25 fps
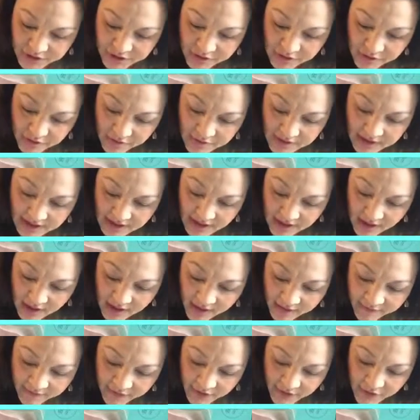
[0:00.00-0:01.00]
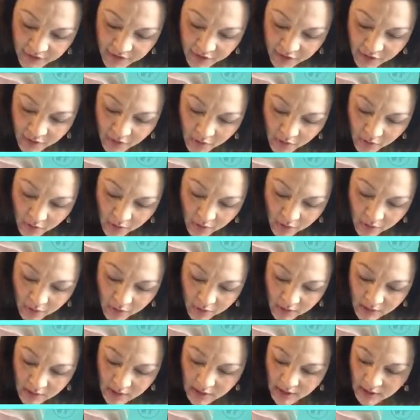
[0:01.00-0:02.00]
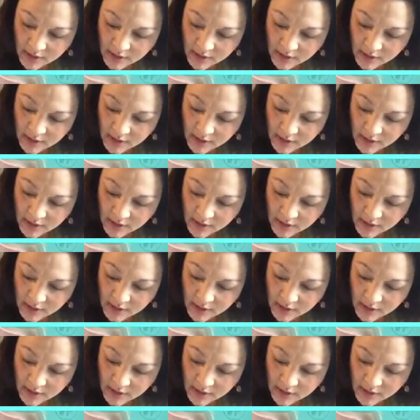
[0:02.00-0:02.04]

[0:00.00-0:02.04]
You don't need to cover your whole